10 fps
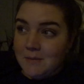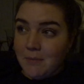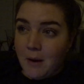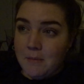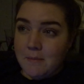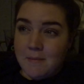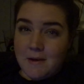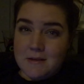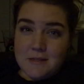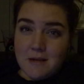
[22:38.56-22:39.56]
probably
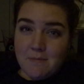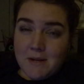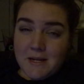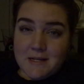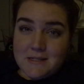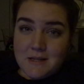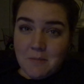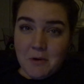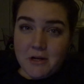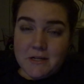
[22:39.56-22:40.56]
because they've been in
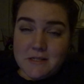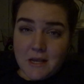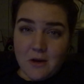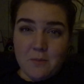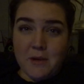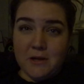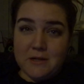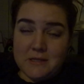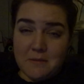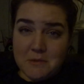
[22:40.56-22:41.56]
summer and it's like, oh my
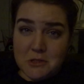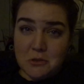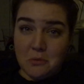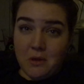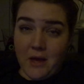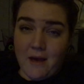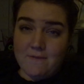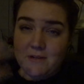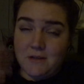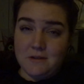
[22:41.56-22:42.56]
goodness, I'm in school. I
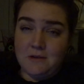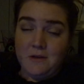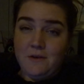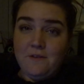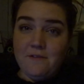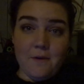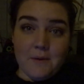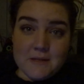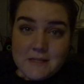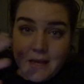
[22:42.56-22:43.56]
have to
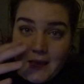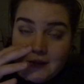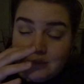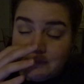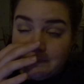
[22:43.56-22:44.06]
focus again.